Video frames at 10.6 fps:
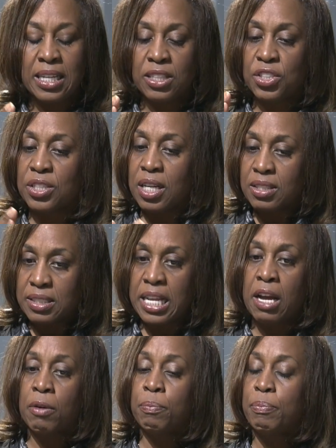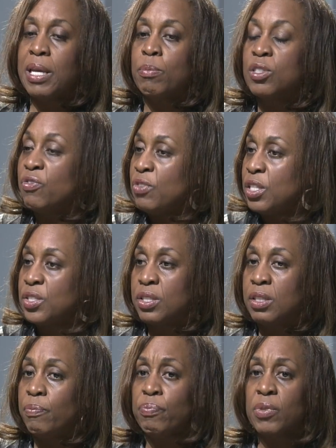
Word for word: it shuts down people's vision